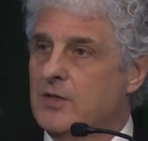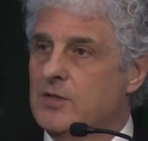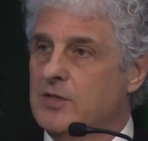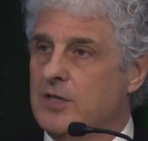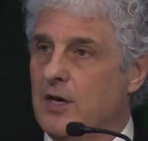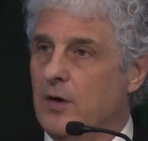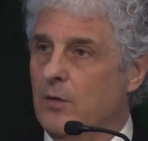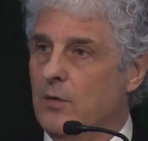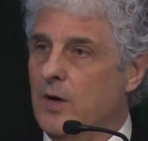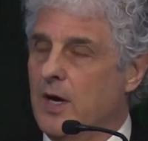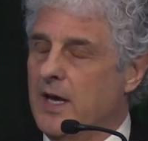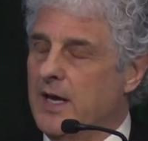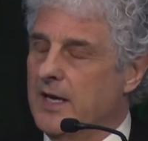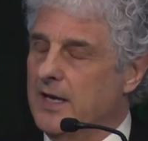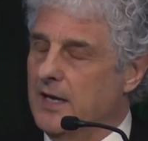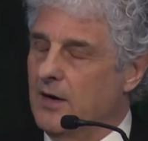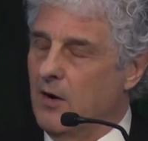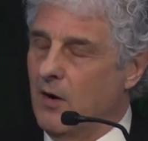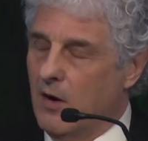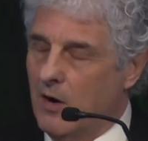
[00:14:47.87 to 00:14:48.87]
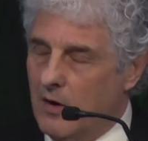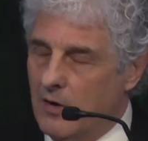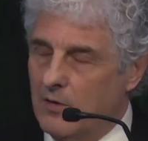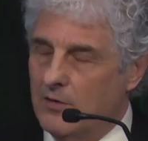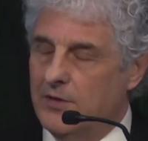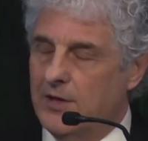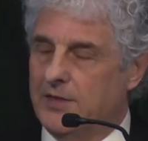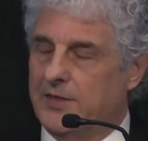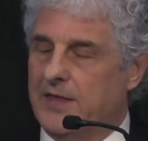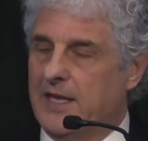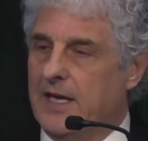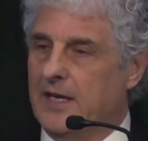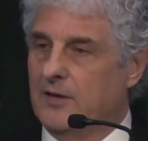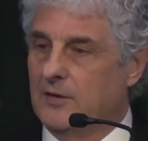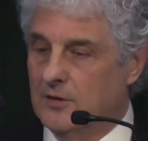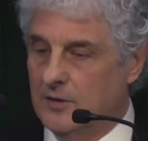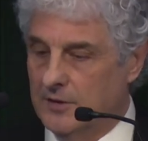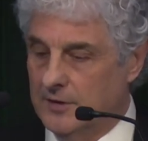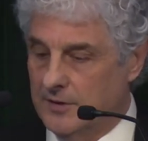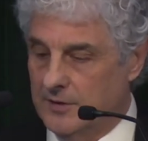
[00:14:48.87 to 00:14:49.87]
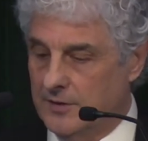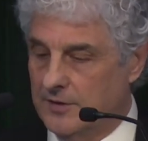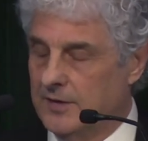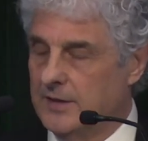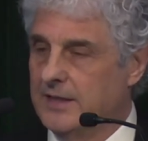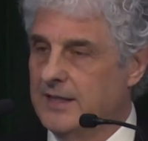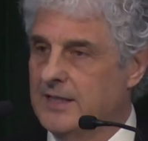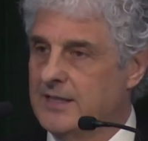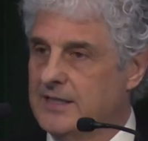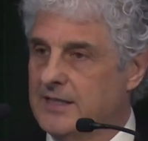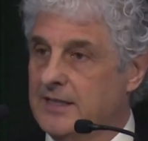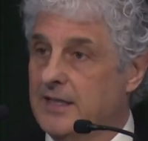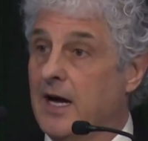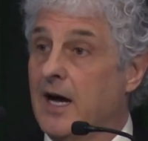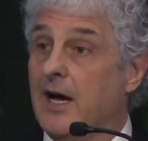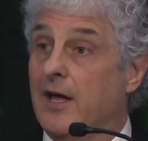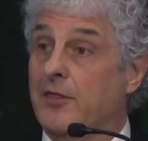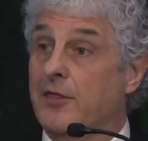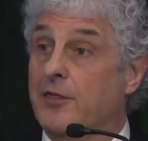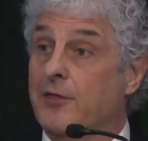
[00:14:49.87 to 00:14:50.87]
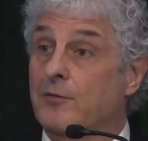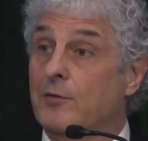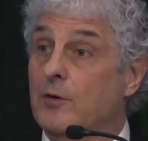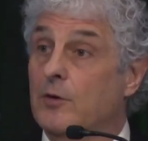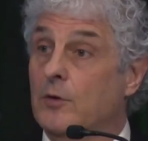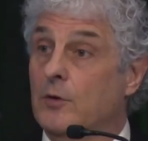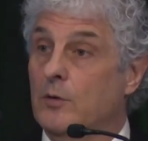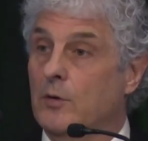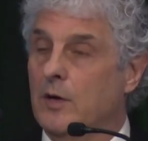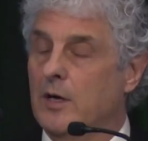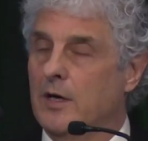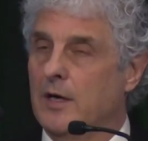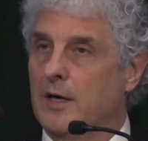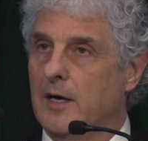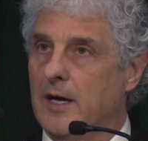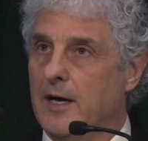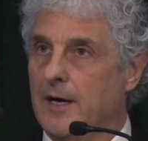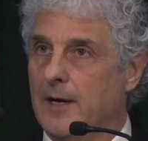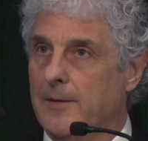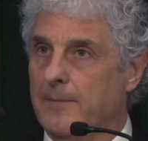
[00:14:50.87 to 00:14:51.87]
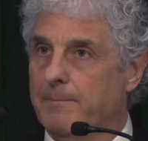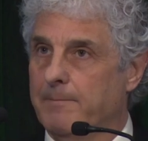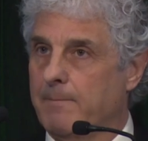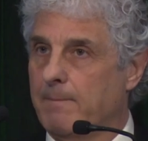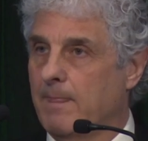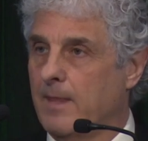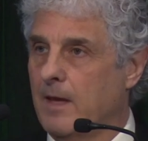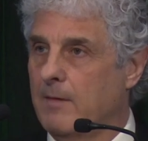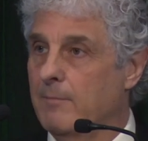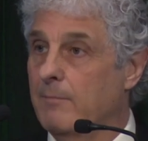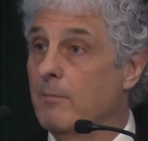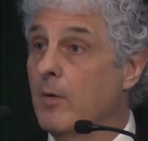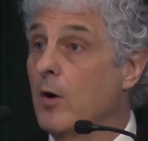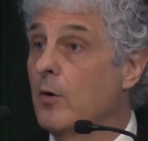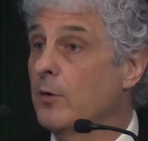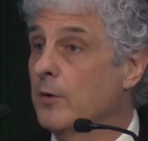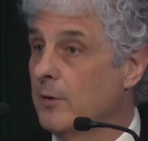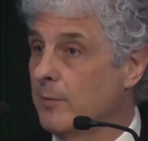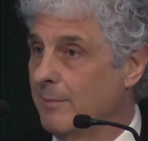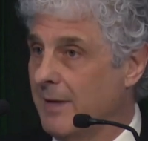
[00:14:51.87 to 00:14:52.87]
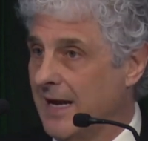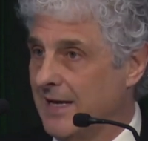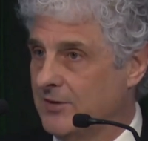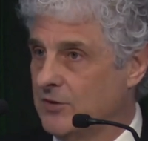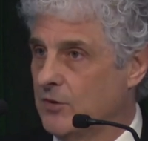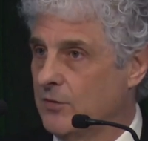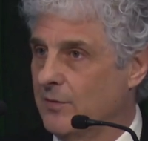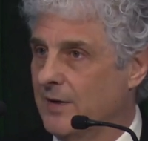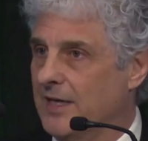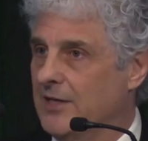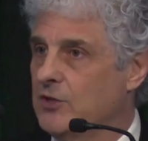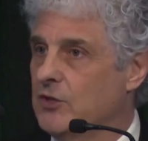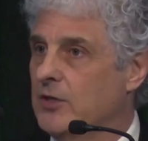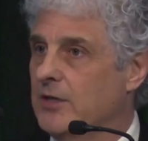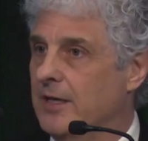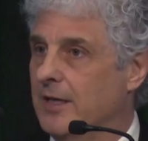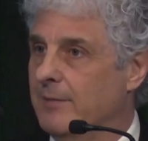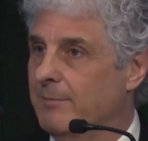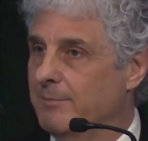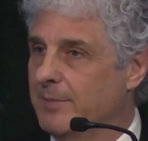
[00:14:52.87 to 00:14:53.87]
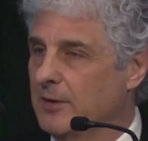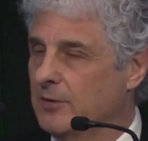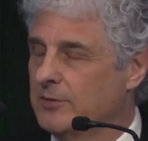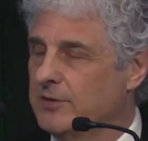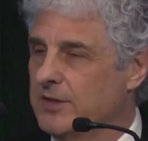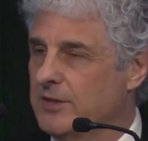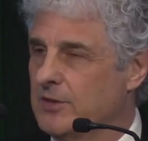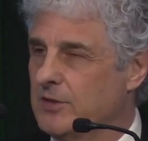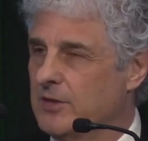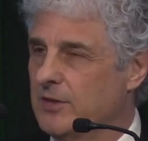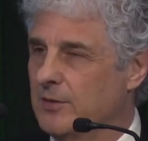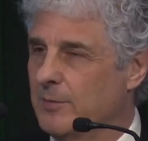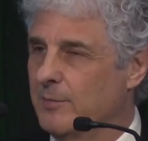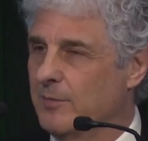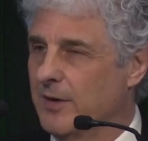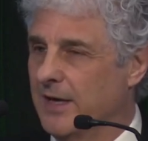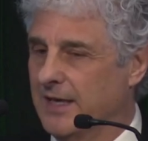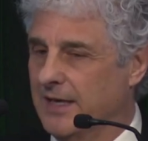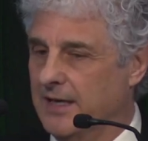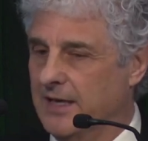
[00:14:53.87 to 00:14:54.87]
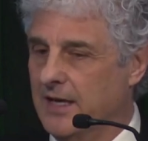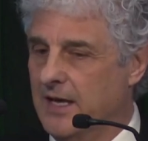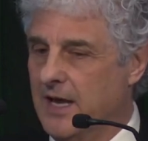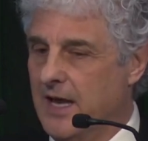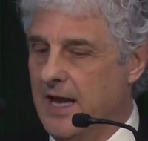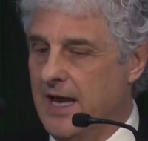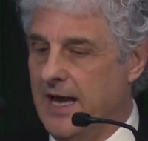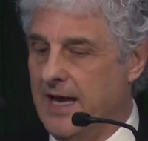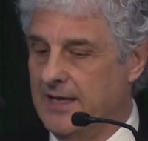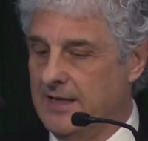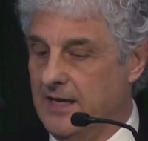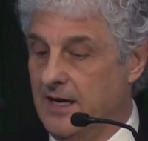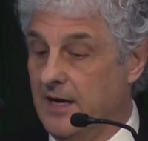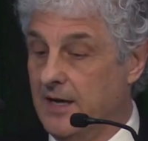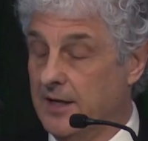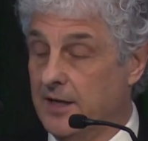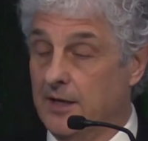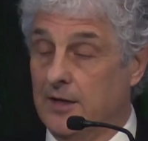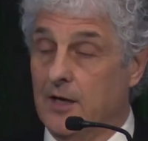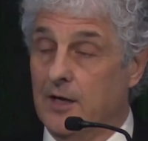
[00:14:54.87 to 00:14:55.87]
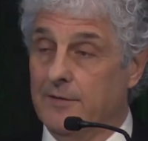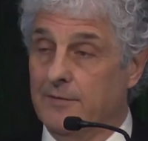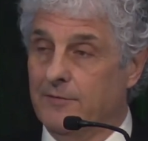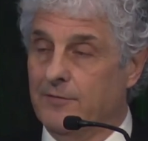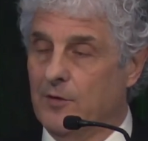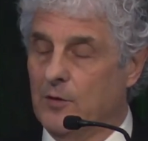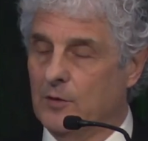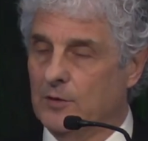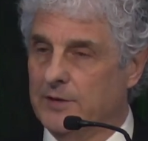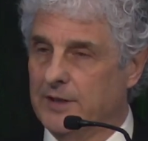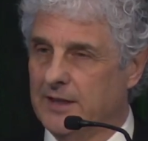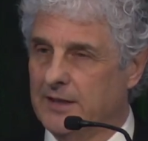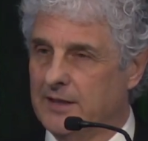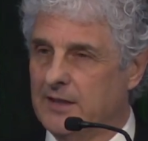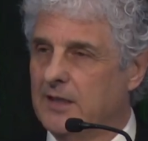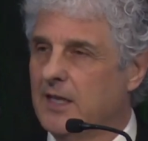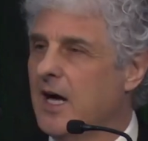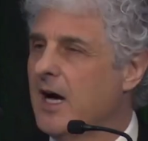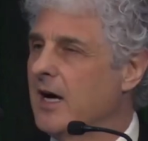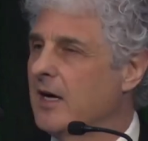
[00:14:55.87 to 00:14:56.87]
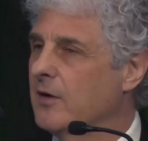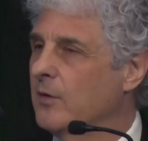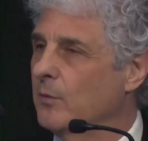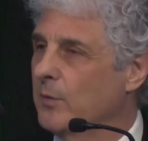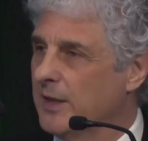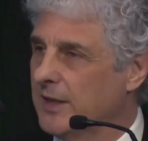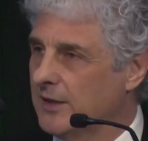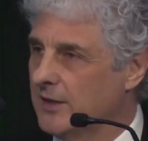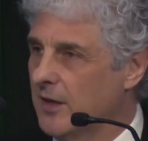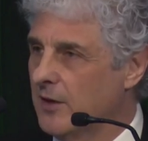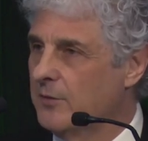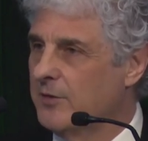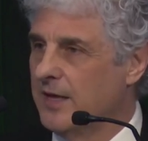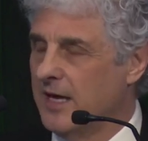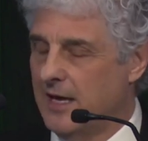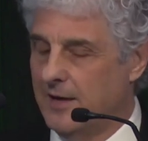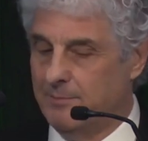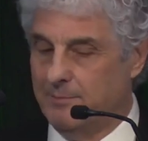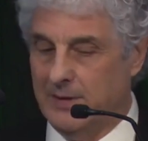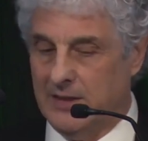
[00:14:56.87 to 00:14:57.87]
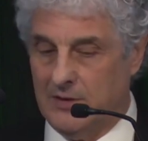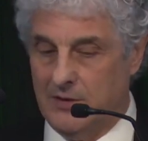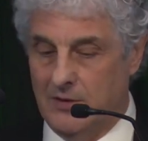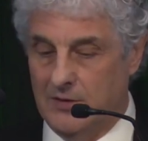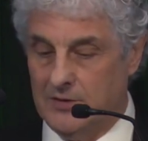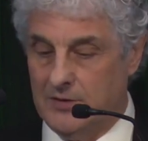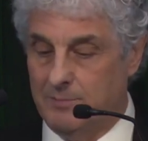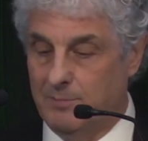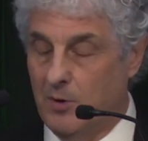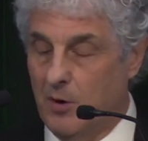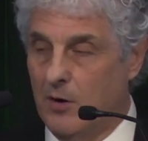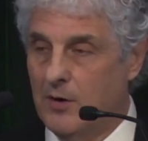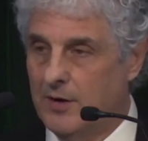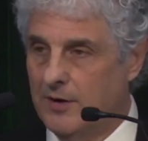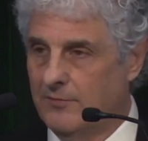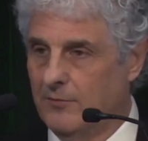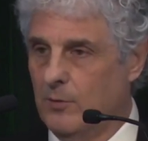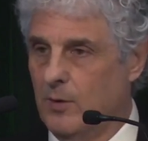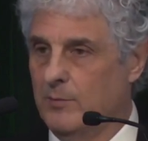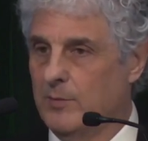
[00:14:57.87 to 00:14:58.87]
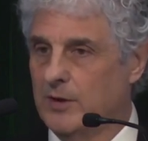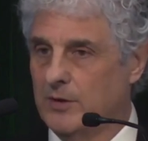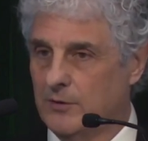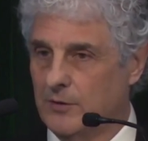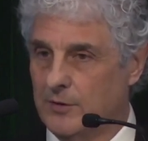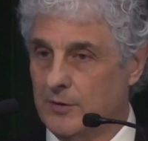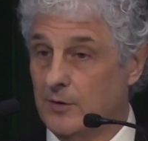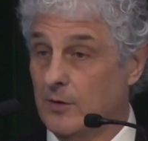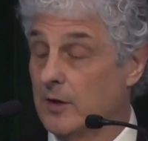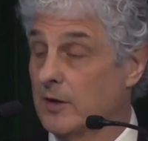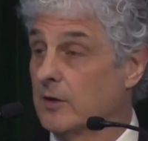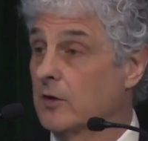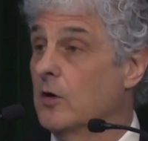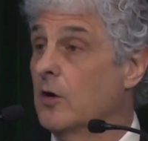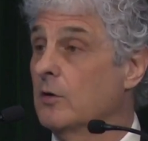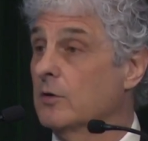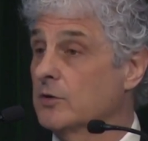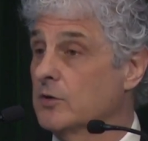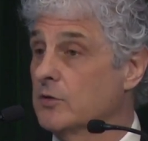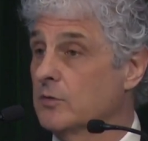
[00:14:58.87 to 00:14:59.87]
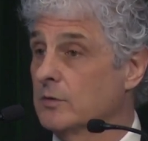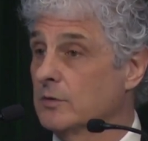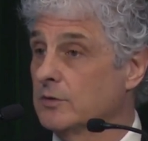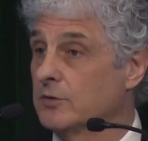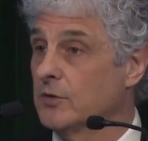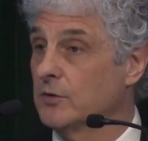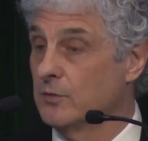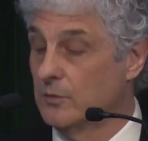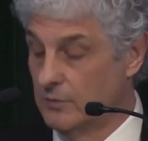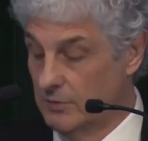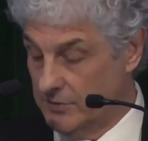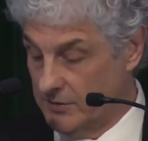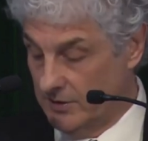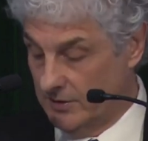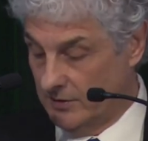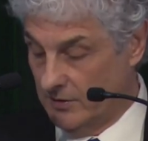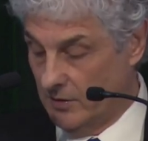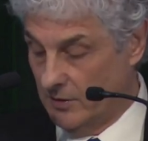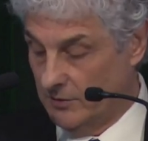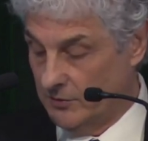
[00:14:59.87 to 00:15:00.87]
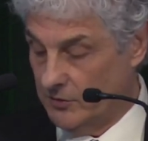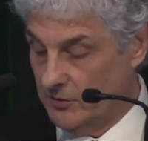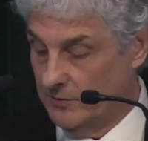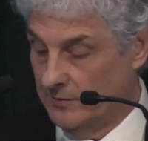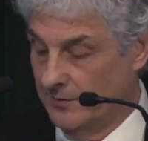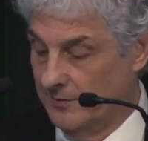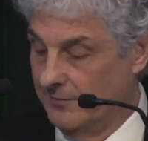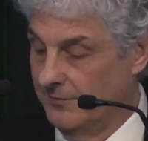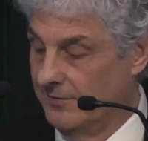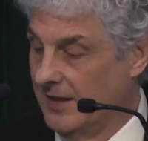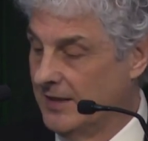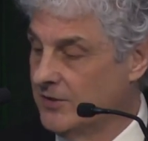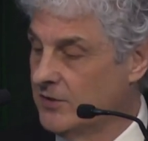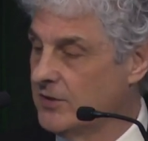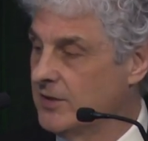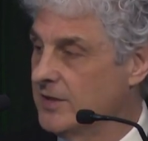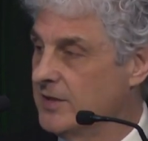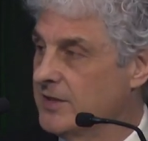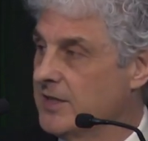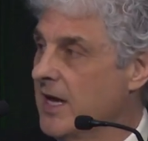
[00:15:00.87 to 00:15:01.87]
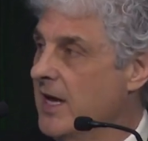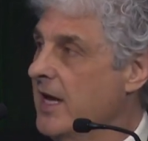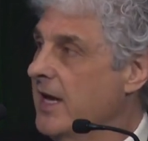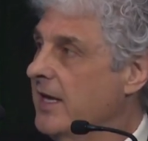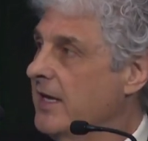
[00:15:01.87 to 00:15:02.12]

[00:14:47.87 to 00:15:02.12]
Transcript: So all that they learn is not through um, motor maturation and built into the brain at, on an unfolding clock. We know that because part of what we learn are cultural tools and culture inventions.